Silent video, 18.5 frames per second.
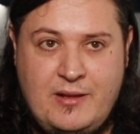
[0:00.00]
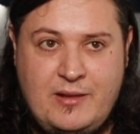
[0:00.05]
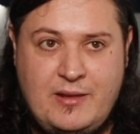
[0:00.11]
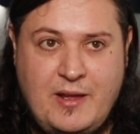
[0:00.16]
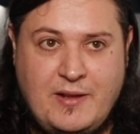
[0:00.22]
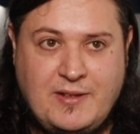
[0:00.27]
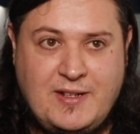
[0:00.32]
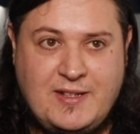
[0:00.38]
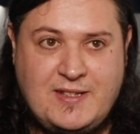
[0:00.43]

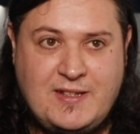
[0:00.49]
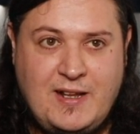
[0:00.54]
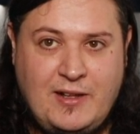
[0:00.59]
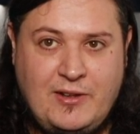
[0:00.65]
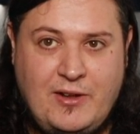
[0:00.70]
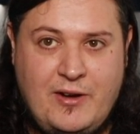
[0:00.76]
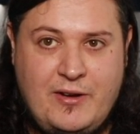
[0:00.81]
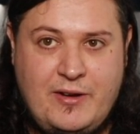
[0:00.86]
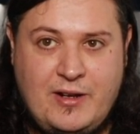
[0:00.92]
Now it's gonna
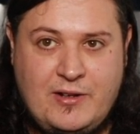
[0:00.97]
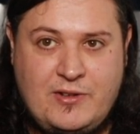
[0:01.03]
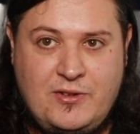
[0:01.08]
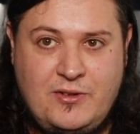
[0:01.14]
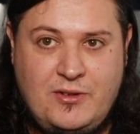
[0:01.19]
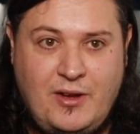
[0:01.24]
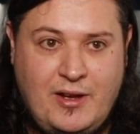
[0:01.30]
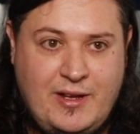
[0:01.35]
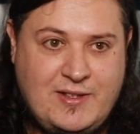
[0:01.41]
start loading. I
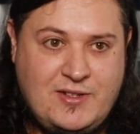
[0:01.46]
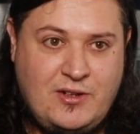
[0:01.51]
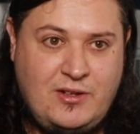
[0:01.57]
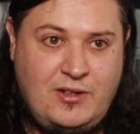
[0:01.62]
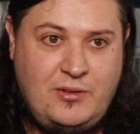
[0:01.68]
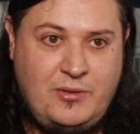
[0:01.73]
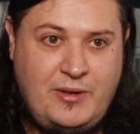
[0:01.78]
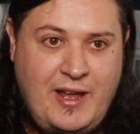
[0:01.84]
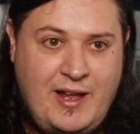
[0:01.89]
do like it's got a
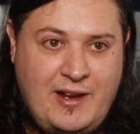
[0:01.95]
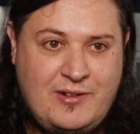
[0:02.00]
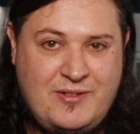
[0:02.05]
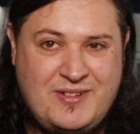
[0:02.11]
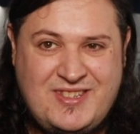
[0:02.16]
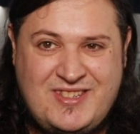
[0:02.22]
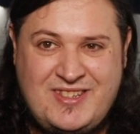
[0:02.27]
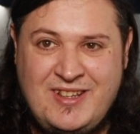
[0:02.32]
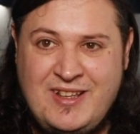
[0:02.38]
little
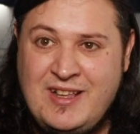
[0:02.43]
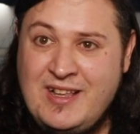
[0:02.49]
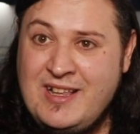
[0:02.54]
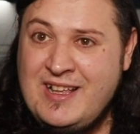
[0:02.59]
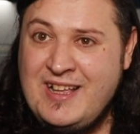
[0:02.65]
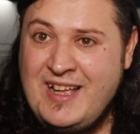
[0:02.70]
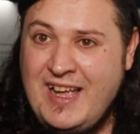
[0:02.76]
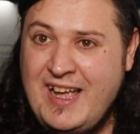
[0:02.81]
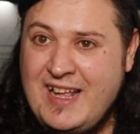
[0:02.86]
counter.
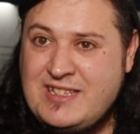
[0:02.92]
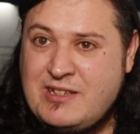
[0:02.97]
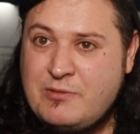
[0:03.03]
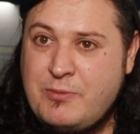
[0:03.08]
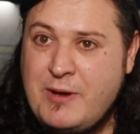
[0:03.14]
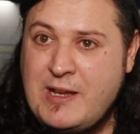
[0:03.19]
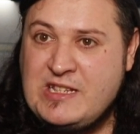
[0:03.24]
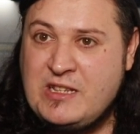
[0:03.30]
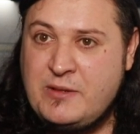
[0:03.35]
It's a
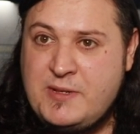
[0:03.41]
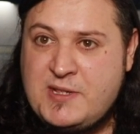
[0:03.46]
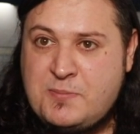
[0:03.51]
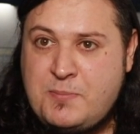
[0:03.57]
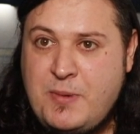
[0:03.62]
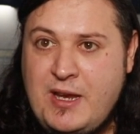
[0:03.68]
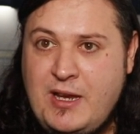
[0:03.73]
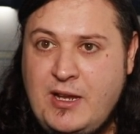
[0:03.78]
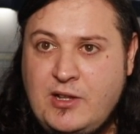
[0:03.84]
reasonably
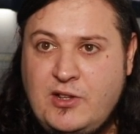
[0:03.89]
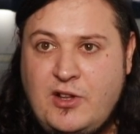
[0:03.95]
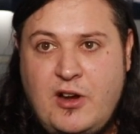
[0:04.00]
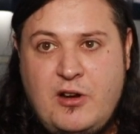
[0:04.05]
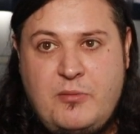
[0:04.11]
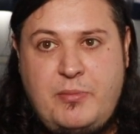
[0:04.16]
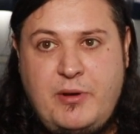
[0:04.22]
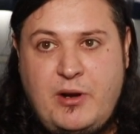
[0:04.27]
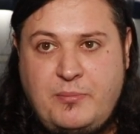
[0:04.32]
speedy
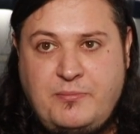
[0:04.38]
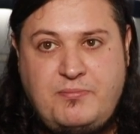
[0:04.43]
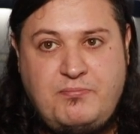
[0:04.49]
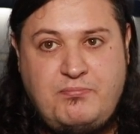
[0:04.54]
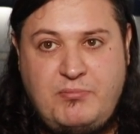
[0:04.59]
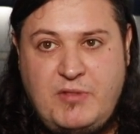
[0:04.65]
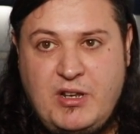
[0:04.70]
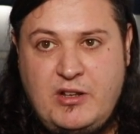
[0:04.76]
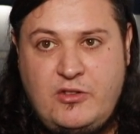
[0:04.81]
load, but I'm
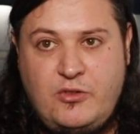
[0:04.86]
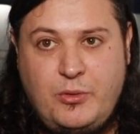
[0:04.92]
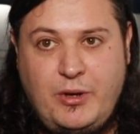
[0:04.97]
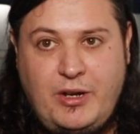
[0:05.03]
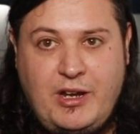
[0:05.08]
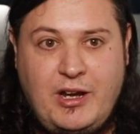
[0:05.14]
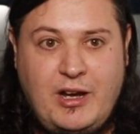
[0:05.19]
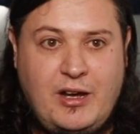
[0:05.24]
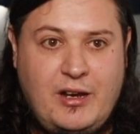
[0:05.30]
going to do a
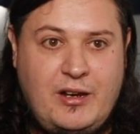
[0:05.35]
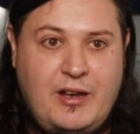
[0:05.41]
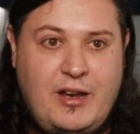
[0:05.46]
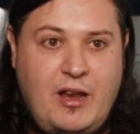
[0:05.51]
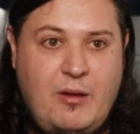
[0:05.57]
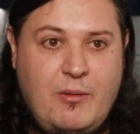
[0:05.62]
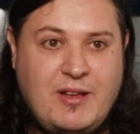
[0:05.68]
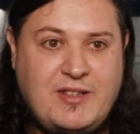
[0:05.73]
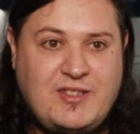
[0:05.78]
cut
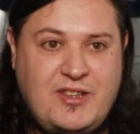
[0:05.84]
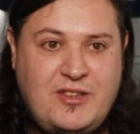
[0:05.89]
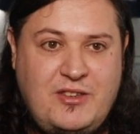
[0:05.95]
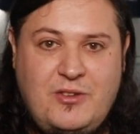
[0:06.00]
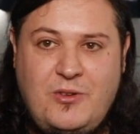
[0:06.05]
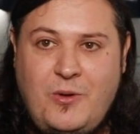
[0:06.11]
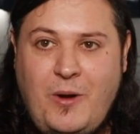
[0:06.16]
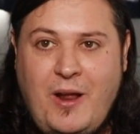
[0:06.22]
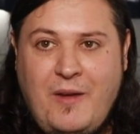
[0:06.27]
anyway, so
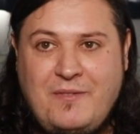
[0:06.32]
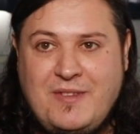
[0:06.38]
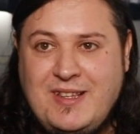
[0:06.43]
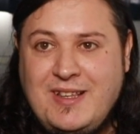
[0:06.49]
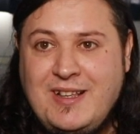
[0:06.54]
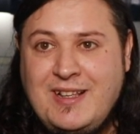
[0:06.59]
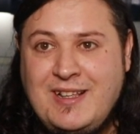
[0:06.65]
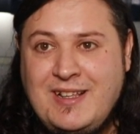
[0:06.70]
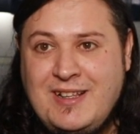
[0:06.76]
you don't have
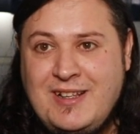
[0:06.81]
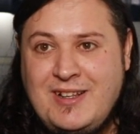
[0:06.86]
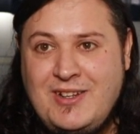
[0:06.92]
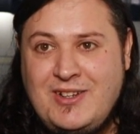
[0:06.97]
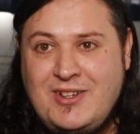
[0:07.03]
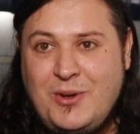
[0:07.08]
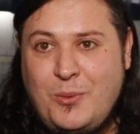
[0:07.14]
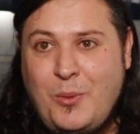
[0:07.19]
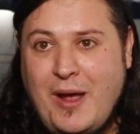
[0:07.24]
to
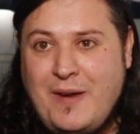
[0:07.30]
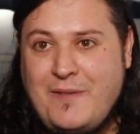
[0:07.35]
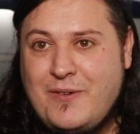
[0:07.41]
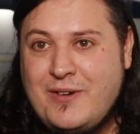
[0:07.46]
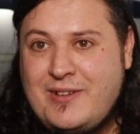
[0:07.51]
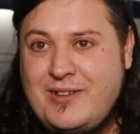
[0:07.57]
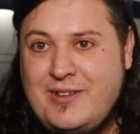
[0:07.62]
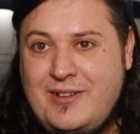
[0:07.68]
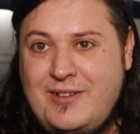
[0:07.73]
wait
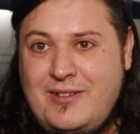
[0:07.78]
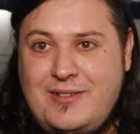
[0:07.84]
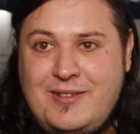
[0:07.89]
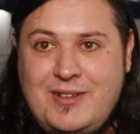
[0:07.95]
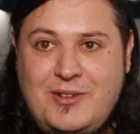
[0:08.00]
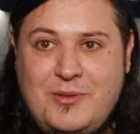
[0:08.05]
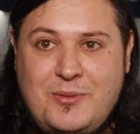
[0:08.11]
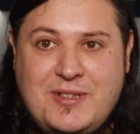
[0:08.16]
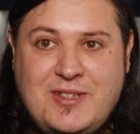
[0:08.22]
for it to
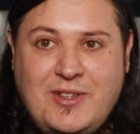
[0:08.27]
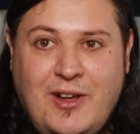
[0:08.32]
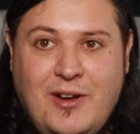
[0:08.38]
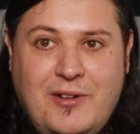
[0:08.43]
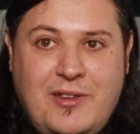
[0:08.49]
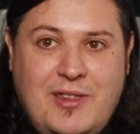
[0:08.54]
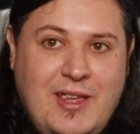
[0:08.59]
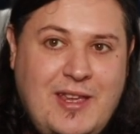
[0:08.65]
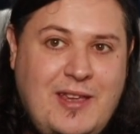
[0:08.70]
do its
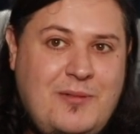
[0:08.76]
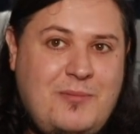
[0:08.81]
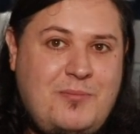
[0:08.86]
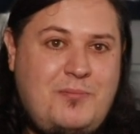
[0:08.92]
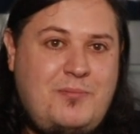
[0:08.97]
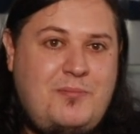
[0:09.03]
load thing.